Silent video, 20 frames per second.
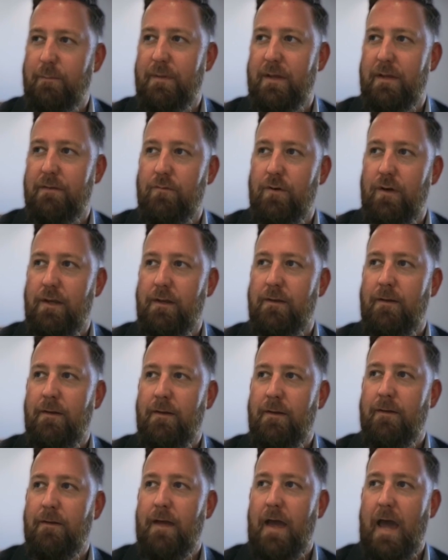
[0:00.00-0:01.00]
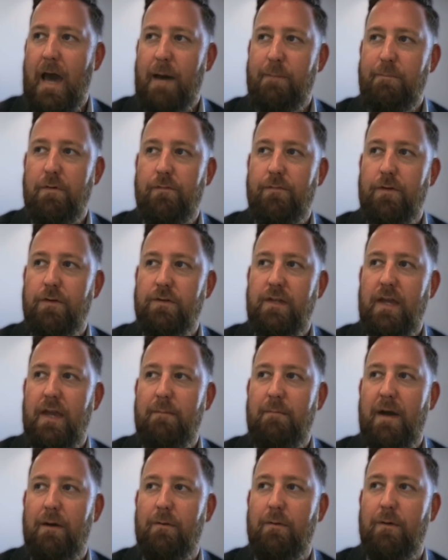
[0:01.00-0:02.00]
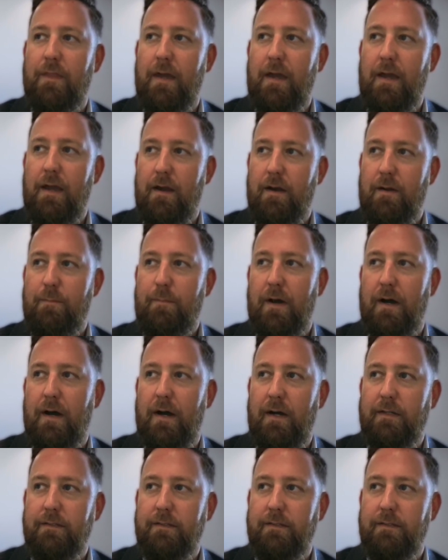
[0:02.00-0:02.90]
bit of when Apple first came out with the AirPods.